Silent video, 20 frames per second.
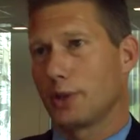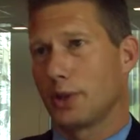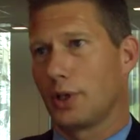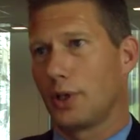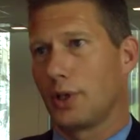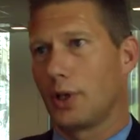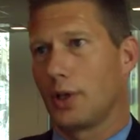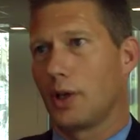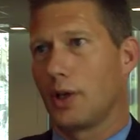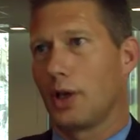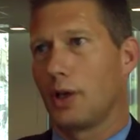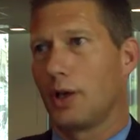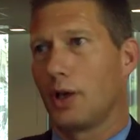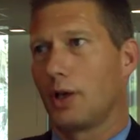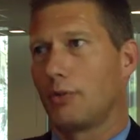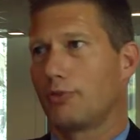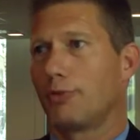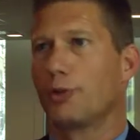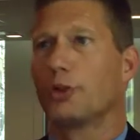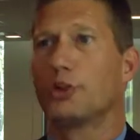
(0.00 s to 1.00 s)

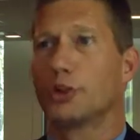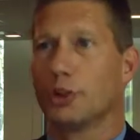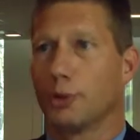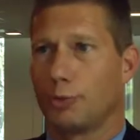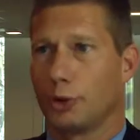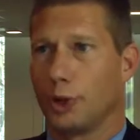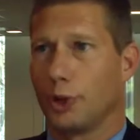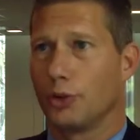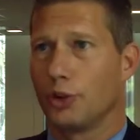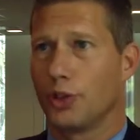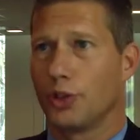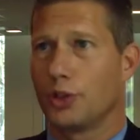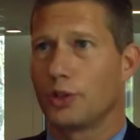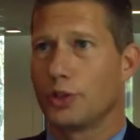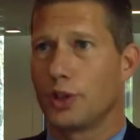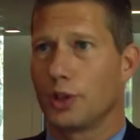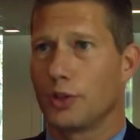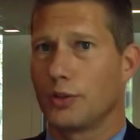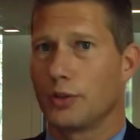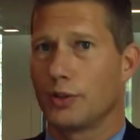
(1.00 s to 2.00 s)
functional
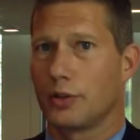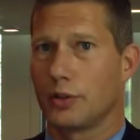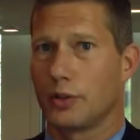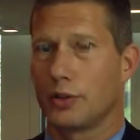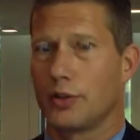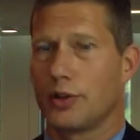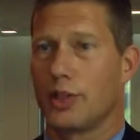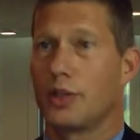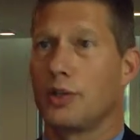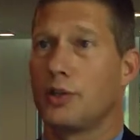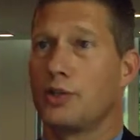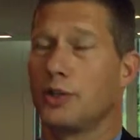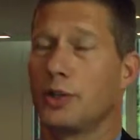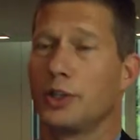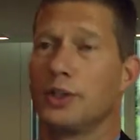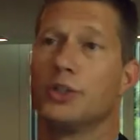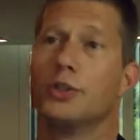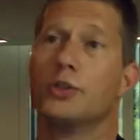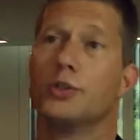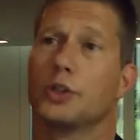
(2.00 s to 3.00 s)
proteins that you
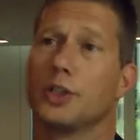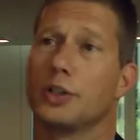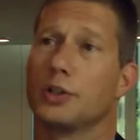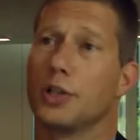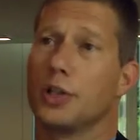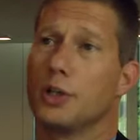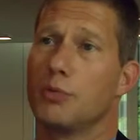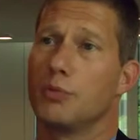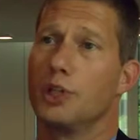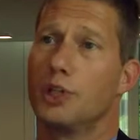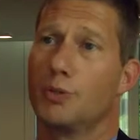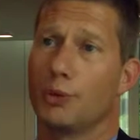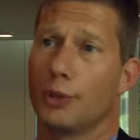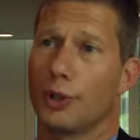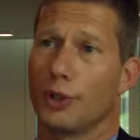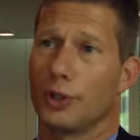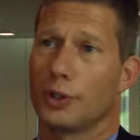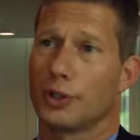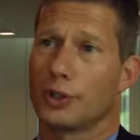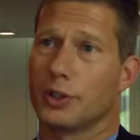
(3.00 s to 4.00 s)
can use in meat
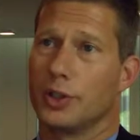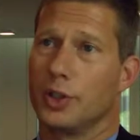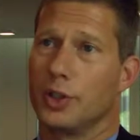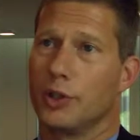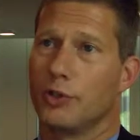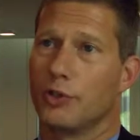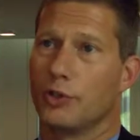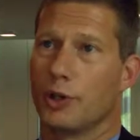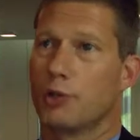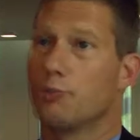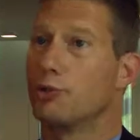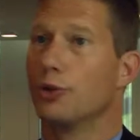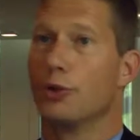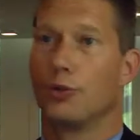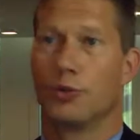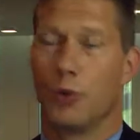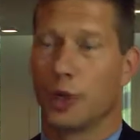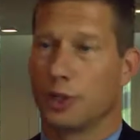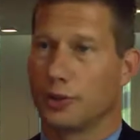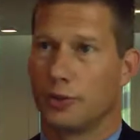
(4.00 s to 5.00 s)
products to
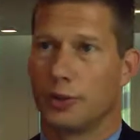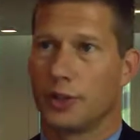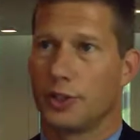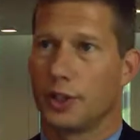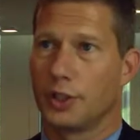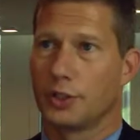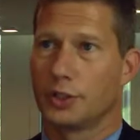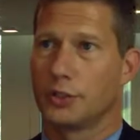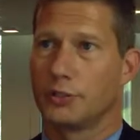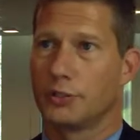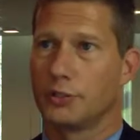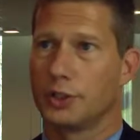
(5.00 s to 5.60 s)
improve water retention,